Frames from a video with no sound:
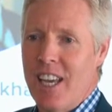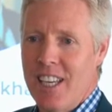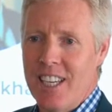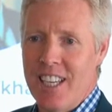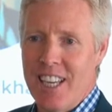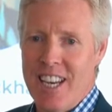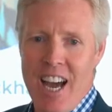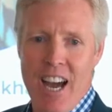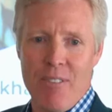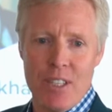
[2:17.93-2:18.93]
and
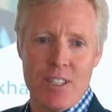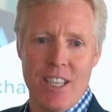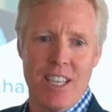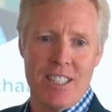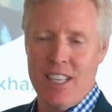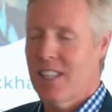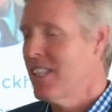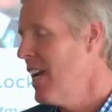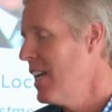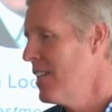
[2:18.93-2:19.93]
obviously it set
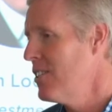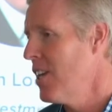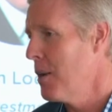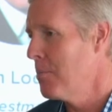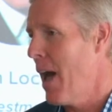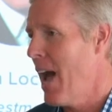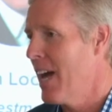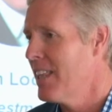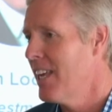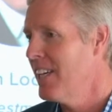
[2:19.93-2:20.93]
the Yankees on a
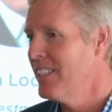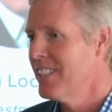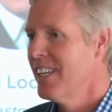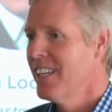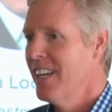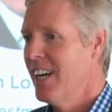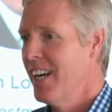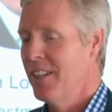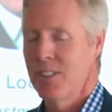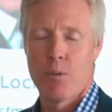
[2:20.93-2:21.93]
path that
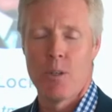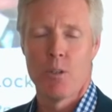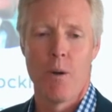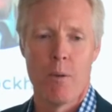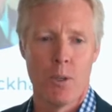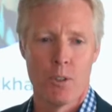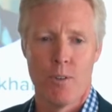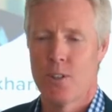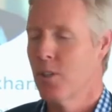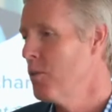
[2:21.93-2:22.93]
it's the reason why most
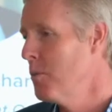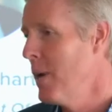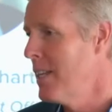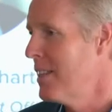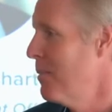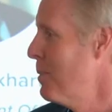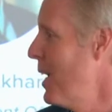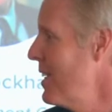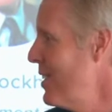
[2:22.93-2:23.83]
of us in the room hate them, right?